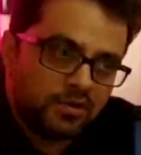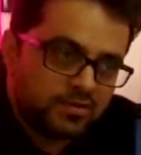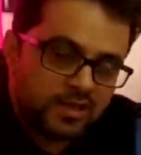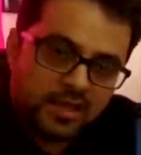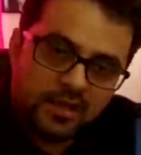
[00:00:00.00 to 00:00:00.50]

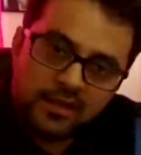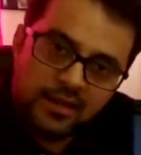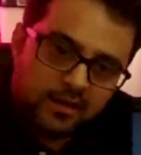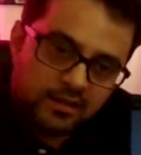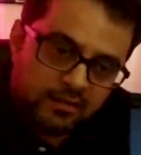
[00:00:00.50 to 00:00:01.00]
seeing on
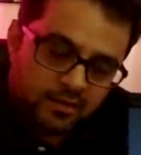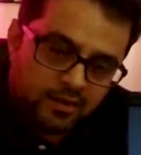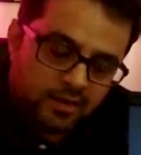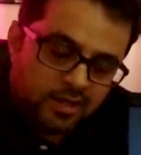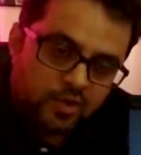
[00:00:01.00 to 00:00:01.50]

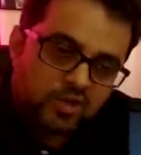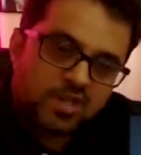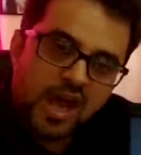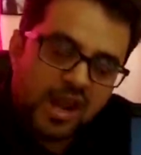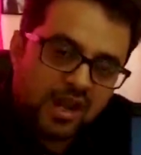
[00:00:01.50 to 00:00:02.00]
the news
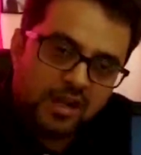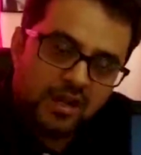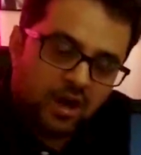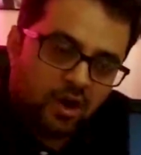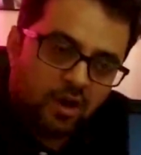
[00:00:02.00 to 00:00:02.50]
channel
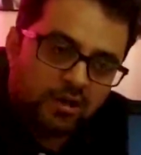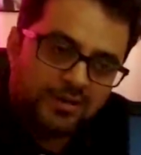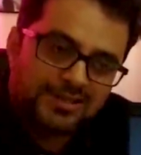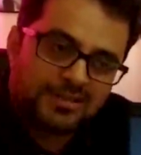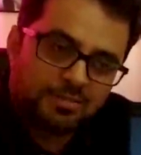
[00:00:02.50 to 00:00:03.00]
all
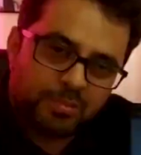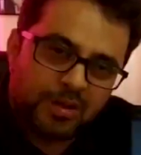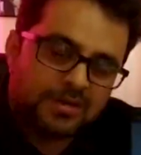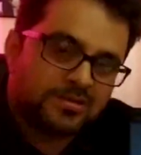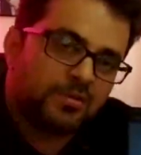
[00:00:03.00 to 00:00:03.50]
this
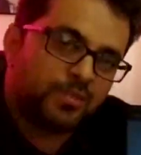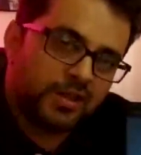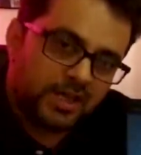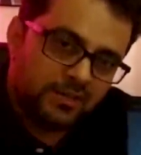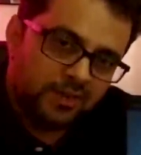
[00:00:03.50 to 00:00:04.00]
personal
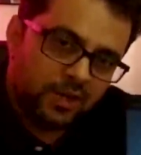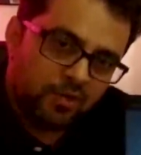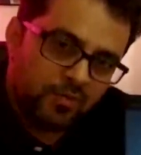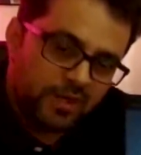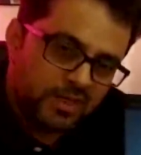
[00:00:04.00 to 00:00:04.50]
protective
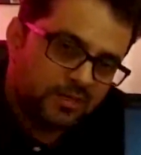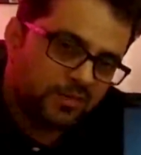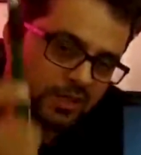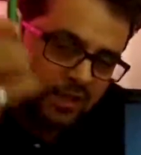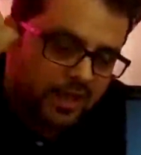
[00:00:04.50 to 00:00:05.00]
equipment
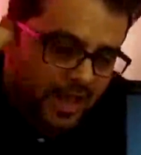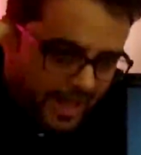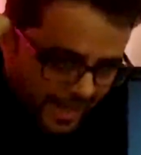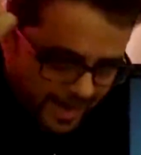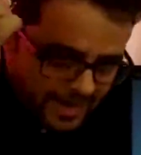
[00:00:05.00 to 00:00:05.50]
with
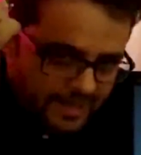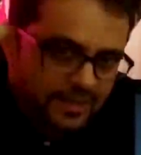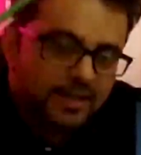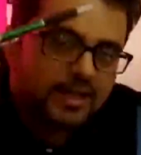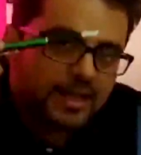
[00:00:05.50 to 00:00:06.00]
hat,
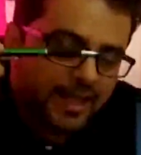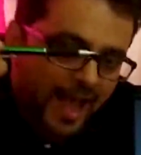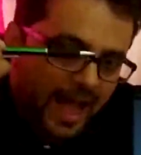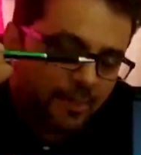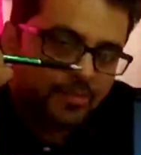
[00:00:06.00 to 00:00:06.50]

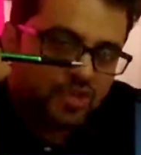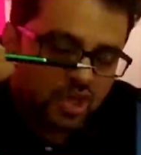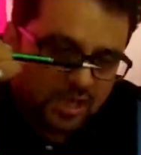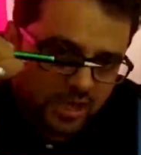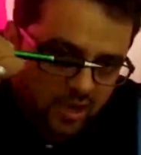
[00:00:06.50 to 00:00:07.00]
cap,
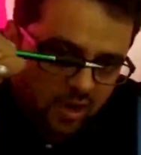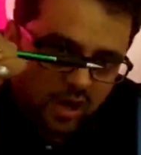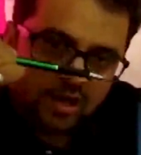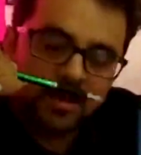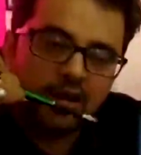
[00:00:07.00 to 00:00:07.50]
shielding
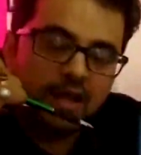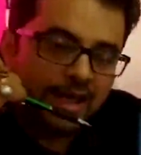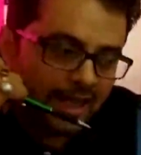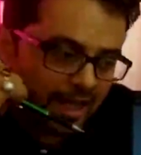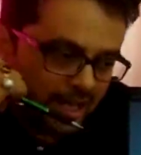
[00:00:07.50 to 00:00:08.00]
goggle,
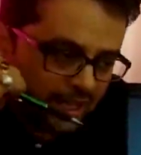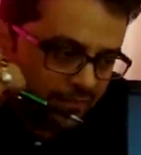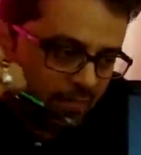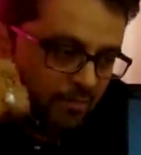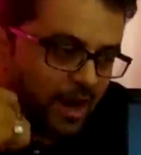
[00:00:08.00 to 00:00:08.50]

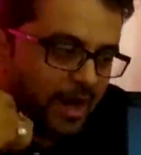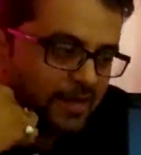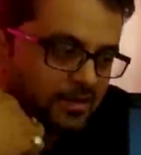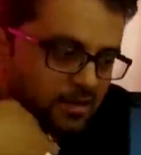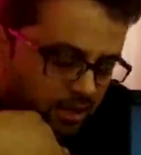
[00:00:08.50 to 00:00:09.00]
N95
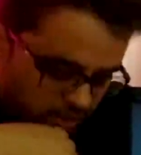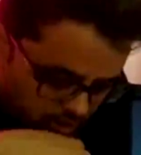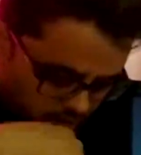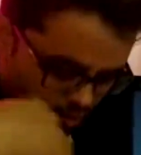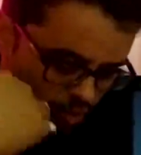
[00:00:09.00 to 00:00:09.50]
mask,
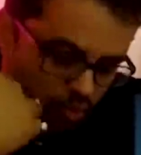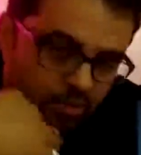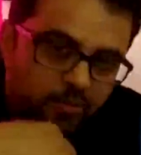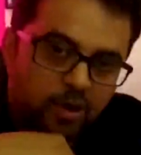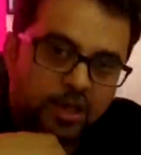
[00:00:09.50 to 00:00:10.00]
your whole
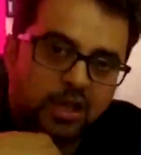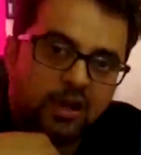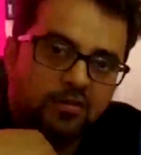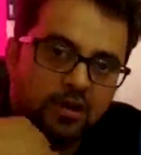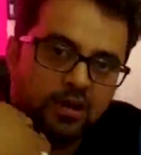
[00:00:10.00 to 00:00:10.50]
body
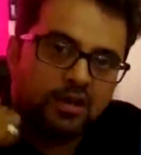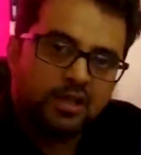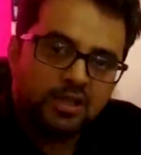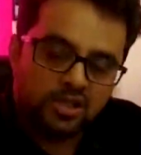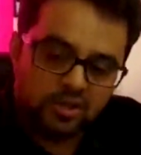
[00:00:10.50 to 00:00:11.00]
cover,
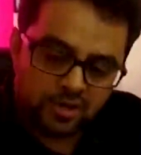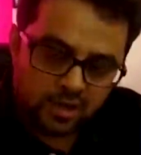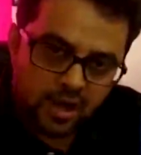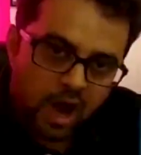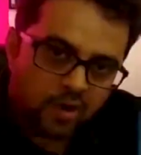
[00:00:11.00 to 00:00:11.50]
your
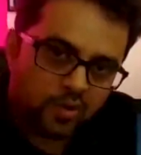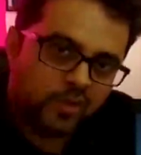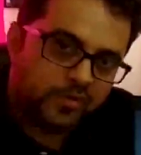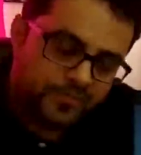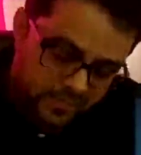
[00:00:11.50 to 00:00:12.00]

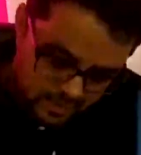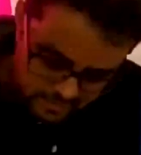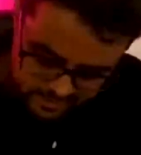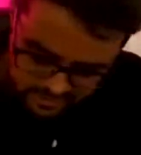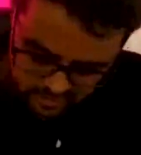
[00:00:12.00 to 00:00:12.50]
gown,
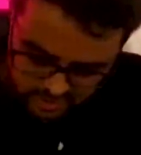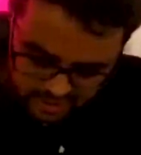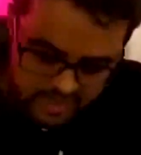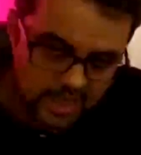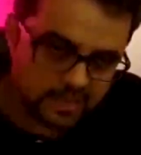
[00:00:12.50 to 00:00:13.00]
then your
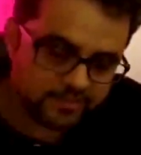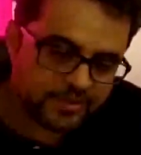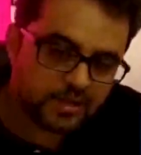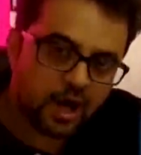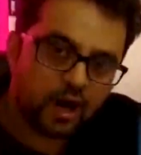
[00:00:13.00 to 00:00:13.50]
gloves,
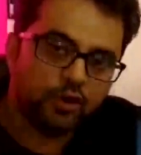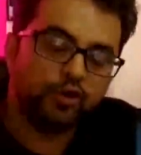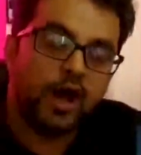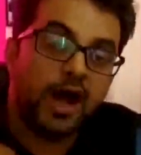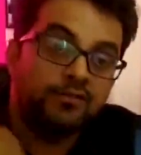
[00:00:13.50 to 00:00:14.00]
how
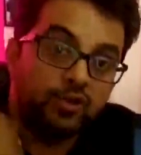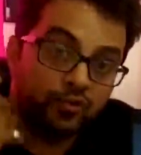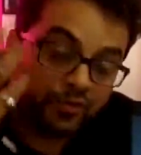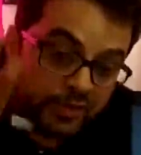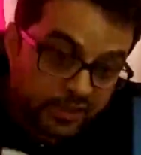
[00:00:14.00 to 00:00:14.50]
you have to
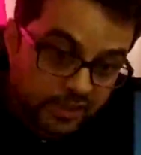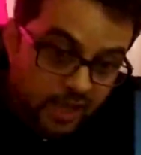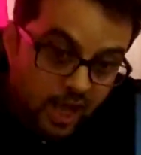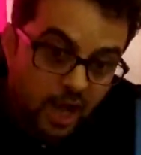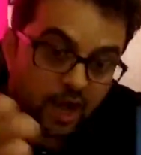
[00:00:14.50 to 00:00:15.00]
wear,
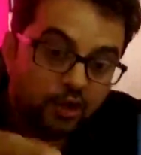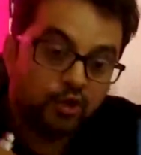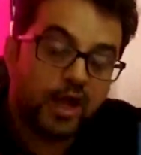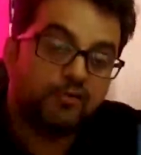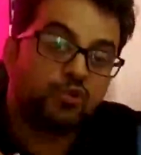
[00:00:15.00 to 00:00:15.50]
how
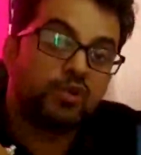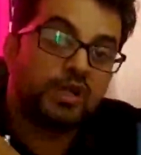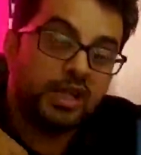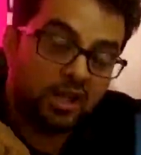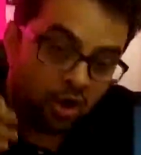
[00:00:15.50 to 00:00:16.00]
you have to
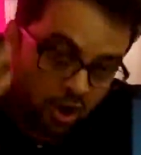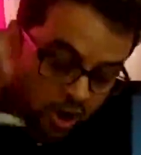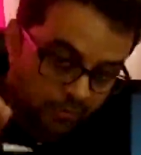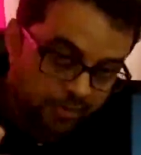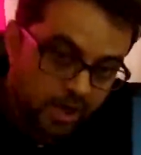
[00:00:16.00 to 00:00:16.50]
take
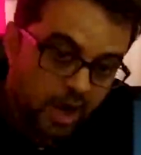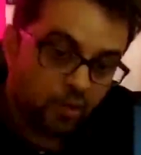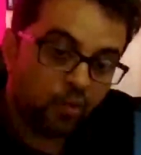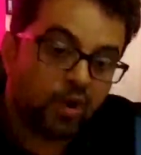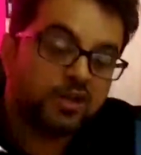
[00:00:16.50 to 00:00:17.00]
off,
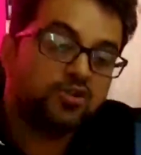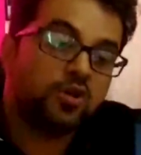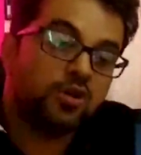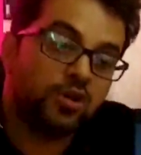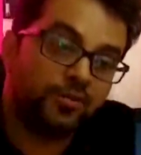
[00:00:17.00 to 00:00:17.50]
what
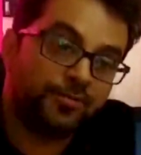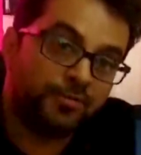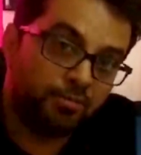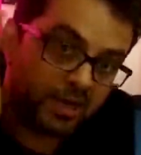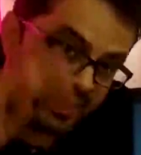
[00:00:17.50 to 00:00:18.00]
sort of
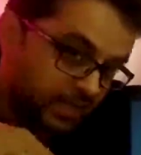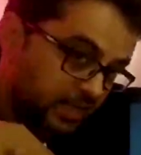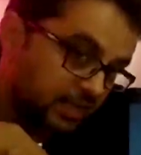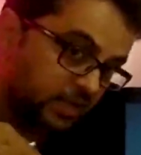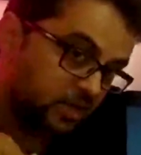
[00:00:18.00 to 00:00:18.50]

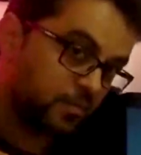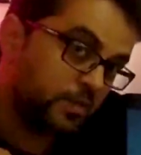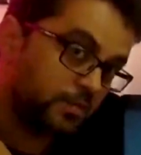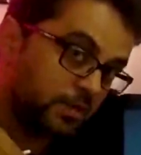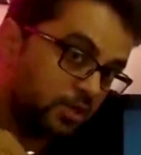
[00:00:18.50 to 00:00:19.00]
material your
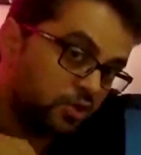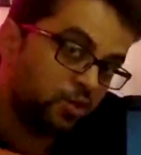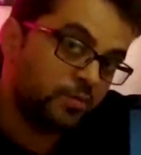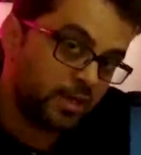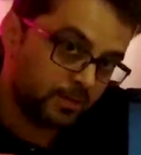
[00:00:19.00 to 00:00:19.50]
PPE
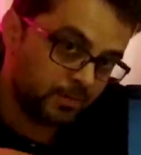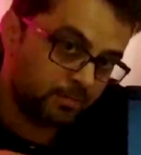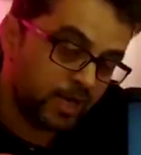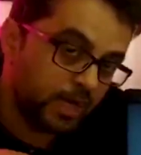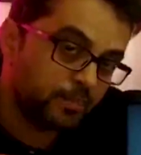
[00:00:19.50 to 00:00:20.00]
should be
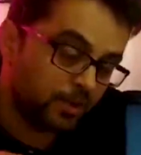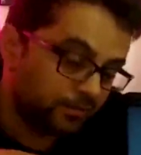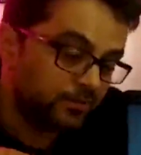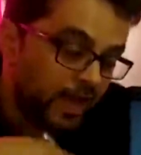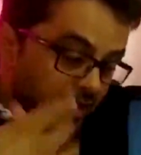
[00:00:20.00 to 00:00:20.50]
made up of,
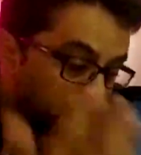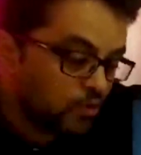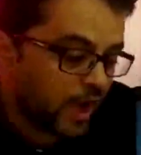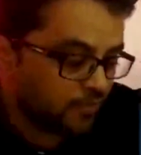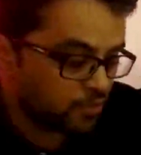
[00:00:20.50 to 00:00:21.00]
that
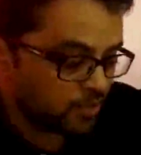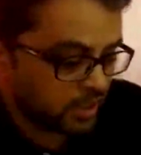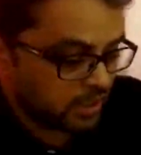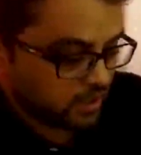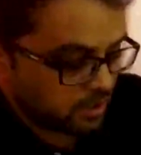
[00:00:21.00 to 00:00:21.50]
you have to
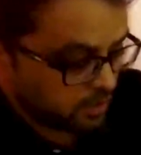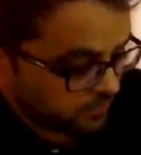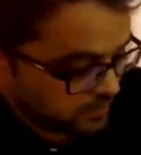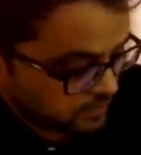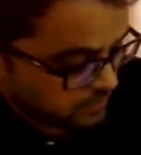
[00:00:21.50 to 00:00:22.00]
take care of
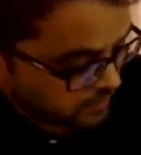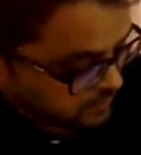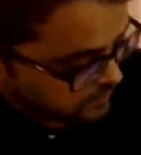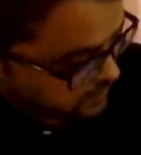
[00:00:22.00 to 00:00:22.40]
these things.